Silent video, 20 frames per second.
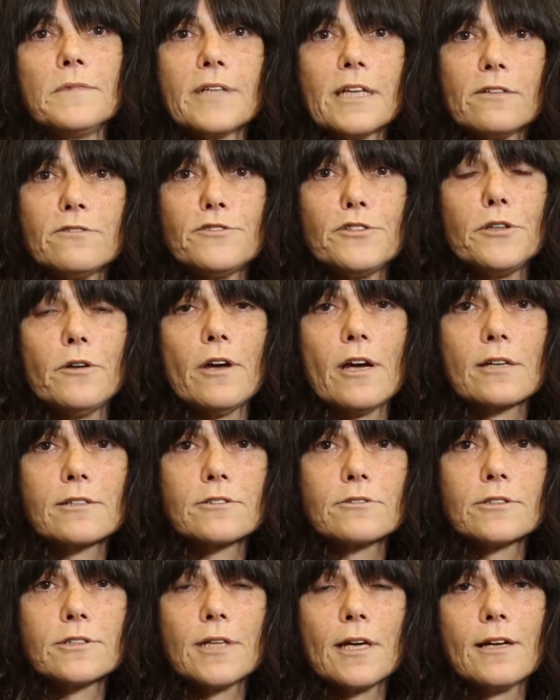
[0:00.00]
Gives you
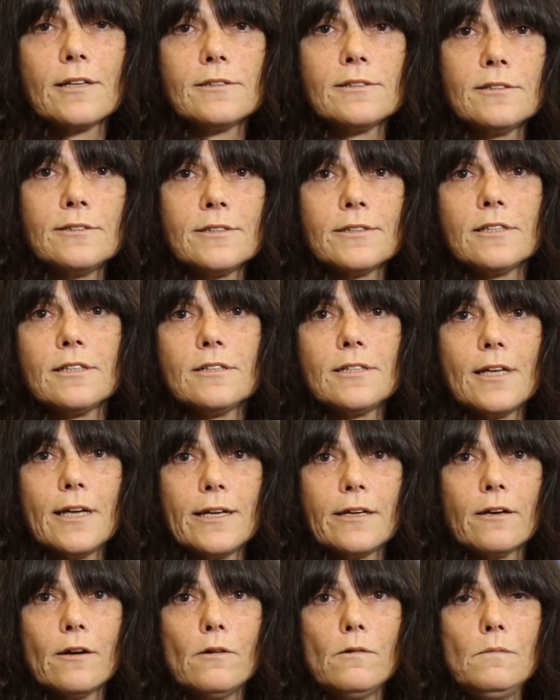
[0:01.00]
exercises to
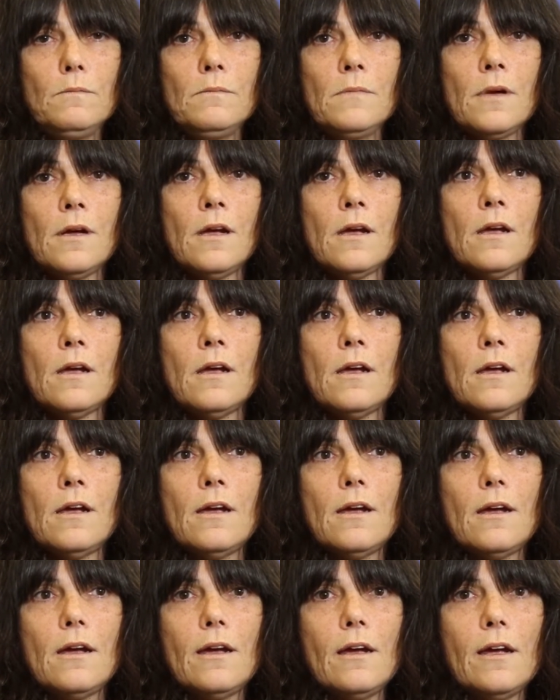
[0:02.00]
take home,
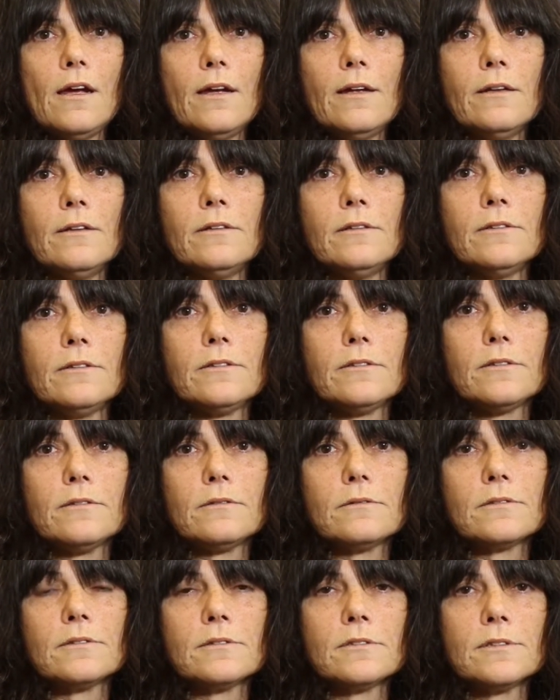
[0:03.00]
and
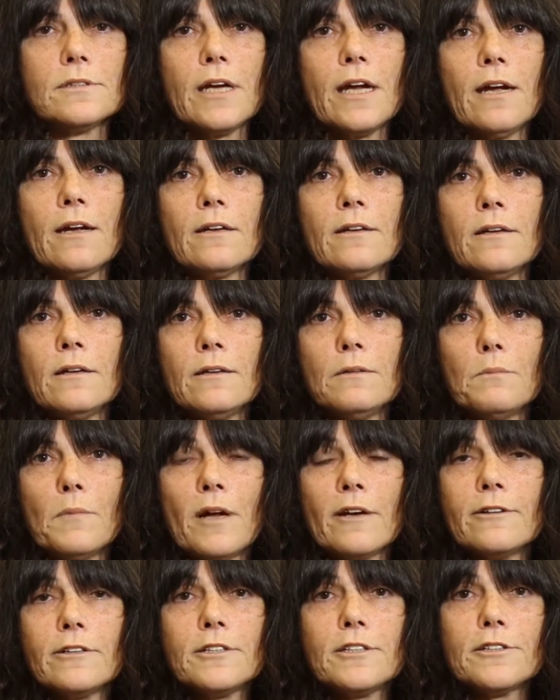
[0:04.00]

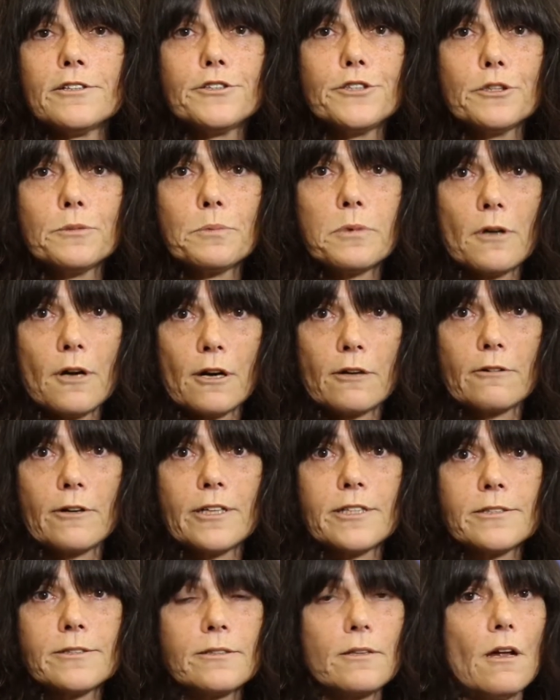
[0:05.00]
monitors your
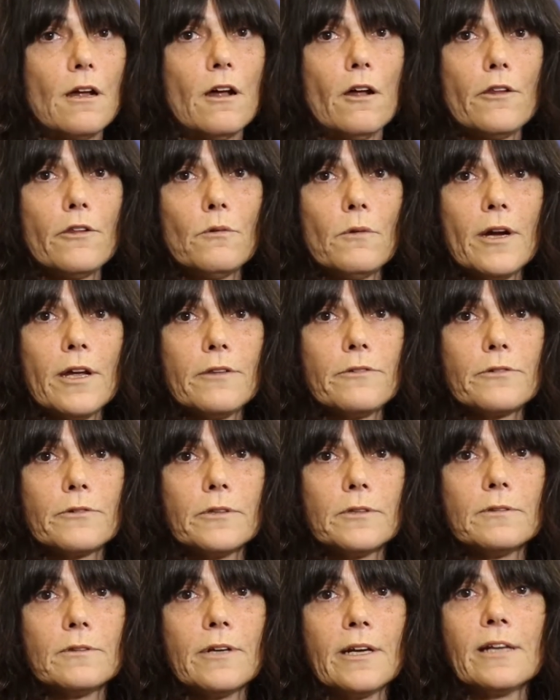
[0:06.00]
progress all the way
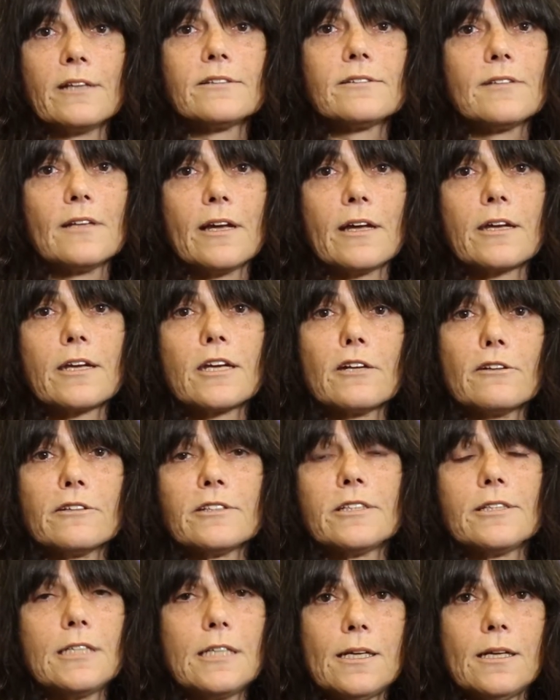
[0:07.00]
through. And it's like your
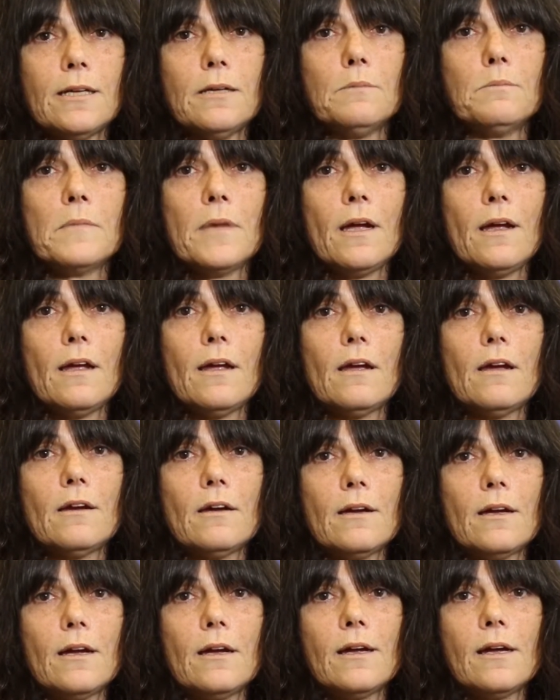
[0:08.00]
team
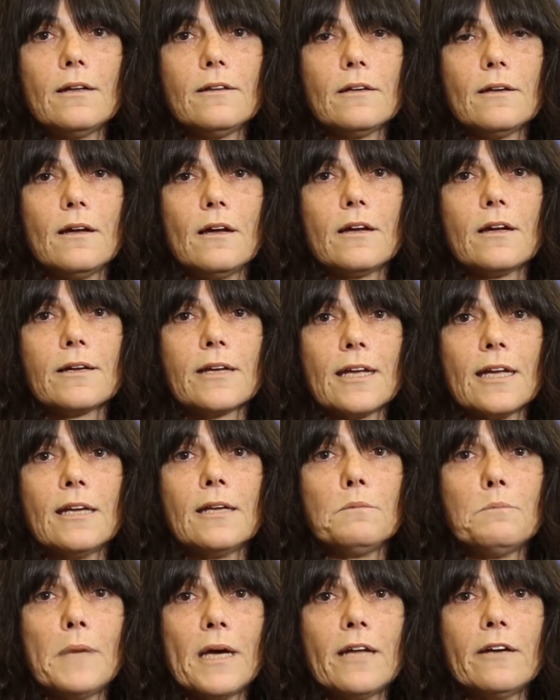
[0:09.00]

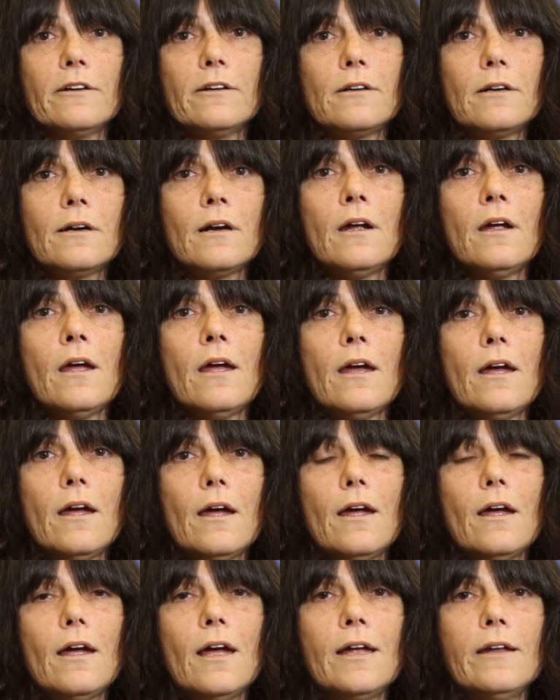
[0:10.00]
getting better
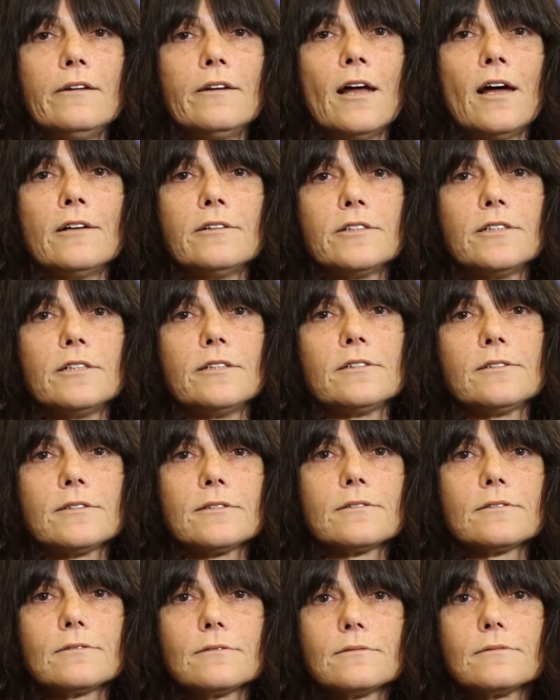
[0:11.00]
and not
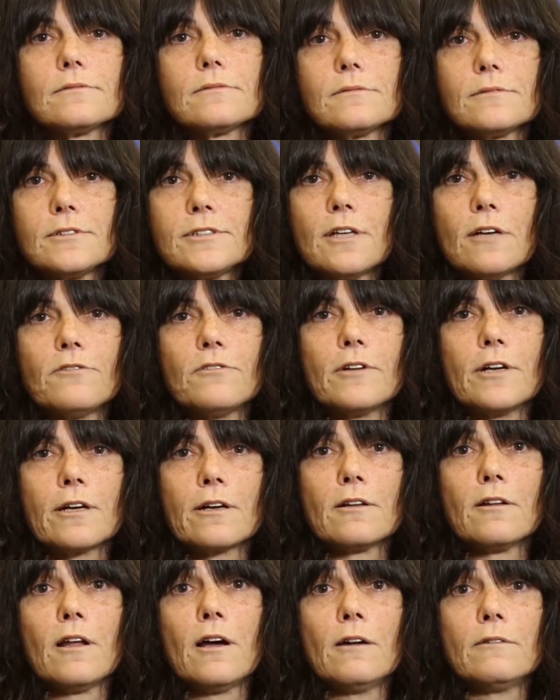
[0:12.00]
just suffering alone.